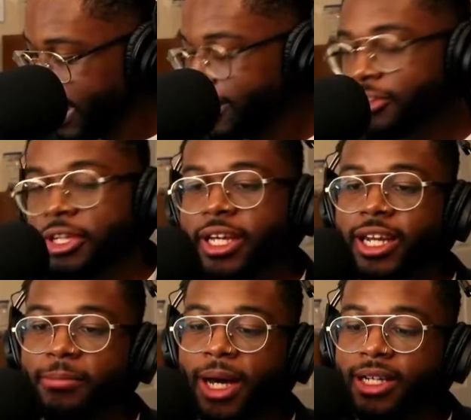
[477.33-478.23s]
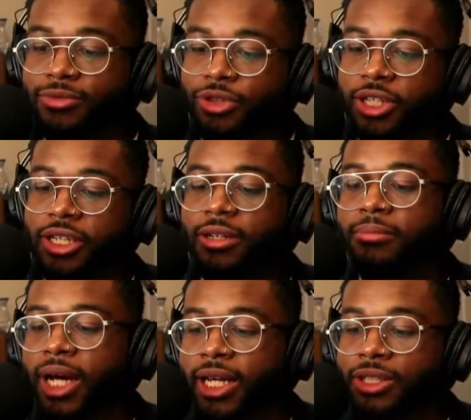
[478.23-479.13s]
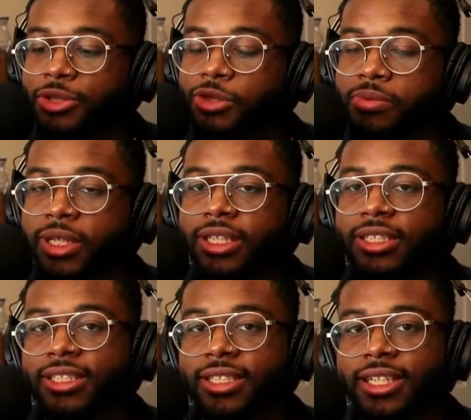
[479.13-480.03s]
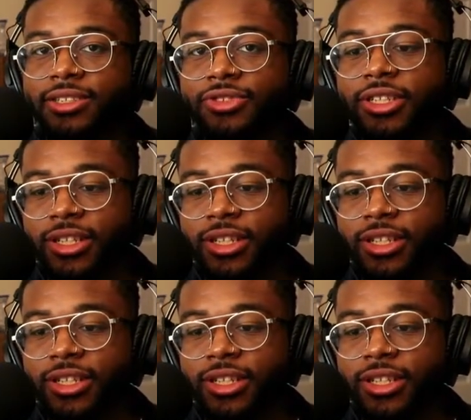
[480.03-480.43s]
I don't think anybody's really gonna buy into it because it's Kendrick.